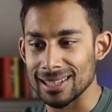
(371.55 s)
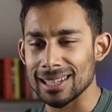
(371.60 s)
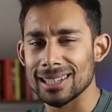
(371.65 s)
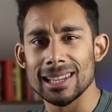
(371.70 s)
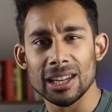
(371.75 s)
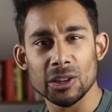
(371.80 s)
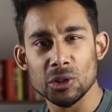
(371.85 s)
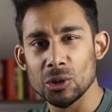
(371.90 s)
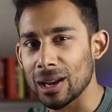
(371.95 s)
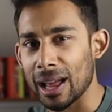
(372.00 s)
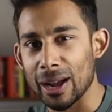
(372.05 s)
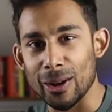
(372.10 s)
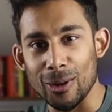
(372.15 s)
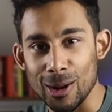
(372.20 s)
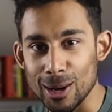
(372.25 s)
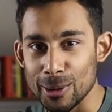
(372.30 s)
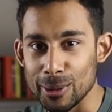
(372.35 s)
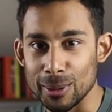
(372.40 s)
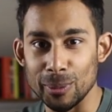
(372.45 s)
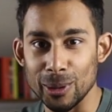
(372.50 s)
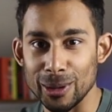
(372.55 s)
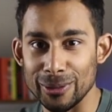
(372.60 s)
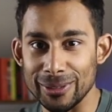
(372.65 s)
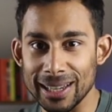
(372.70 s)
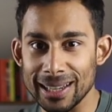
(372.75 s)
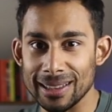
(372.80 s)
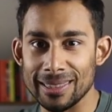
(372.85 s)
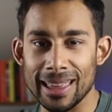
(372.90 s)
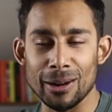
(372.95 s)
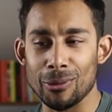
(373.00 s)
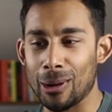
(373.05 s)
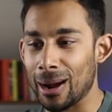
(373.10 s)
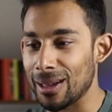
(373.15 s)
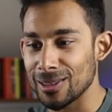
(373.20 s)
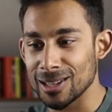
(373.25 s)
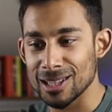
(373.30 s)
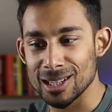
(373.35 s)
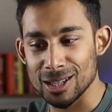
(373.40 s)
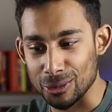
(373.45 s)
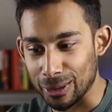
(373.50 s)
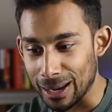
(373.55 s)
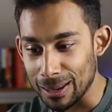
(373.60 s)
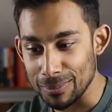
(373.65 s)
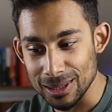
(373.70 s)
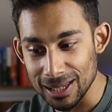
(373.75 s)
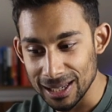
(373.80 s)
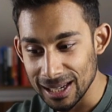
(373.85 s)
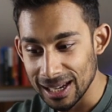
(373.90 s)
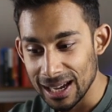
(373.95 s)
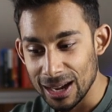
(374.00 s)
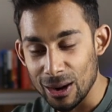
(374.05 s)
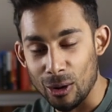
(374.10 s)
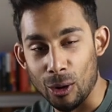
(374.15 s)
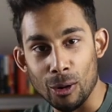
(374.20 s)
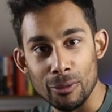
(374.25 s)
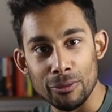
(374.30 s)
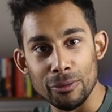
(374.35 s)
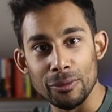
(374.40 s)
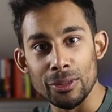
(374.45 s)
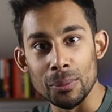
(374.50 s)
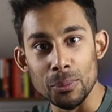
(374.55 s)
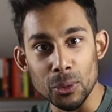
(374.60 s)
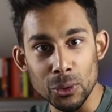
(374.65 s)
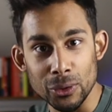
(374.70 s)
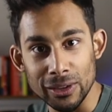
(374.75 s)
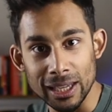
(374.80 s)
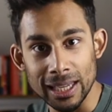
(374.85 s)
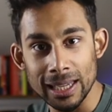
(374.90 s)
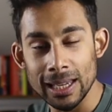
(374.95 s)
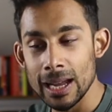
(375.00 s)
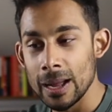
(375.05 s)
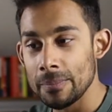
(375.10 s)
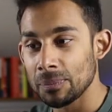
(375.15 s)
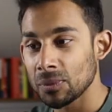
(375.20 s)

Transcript: It's literally like a Hollywood movie. They write the script of the movie,